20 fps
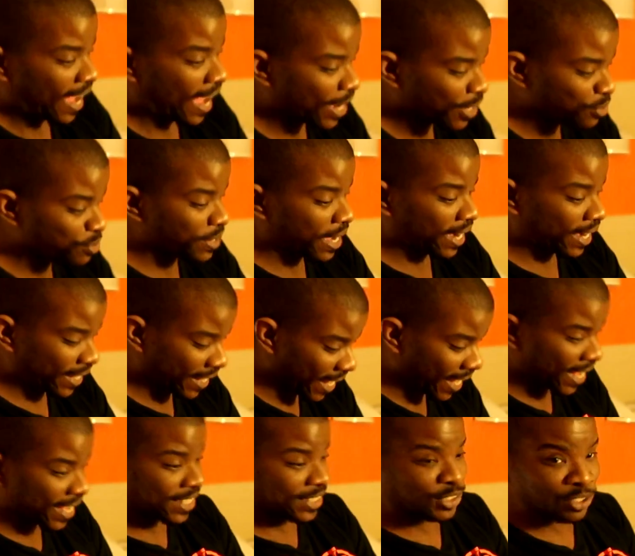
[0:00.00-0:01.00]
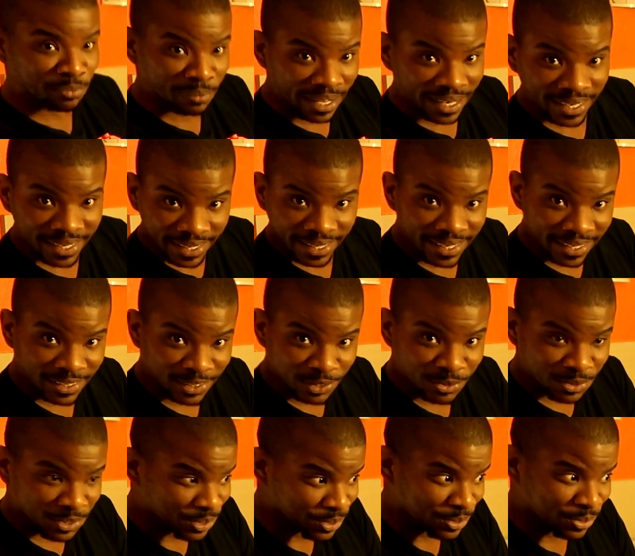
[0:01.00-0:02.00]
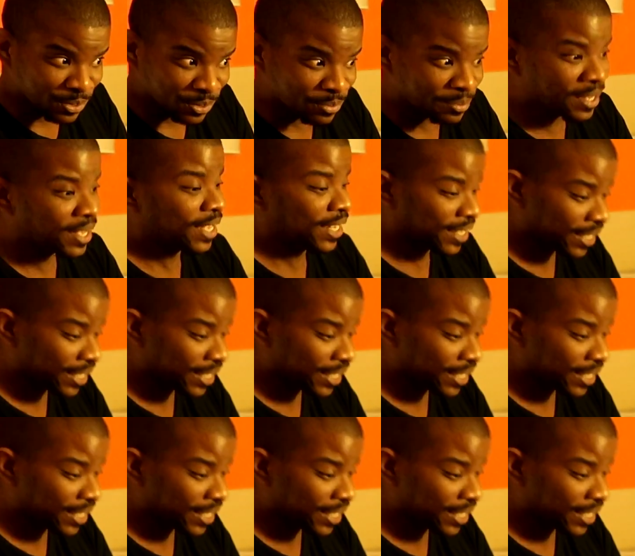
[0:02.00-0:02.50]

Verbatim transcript: I do got a cast on my leg, YouTube.